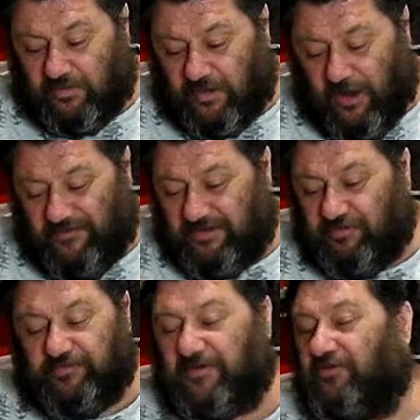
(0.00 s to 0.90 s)
I think this
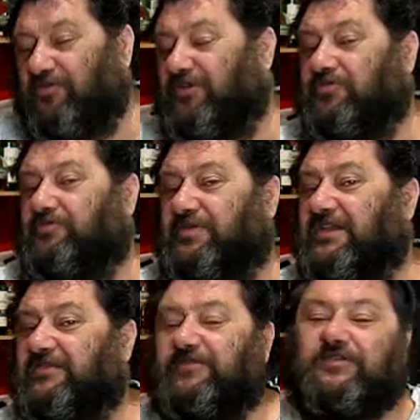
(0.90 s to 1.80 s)
would be a really good
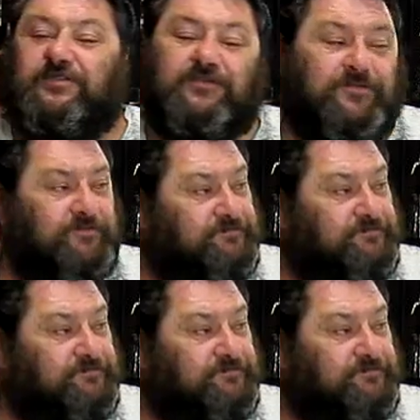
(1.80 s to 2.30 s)
beer for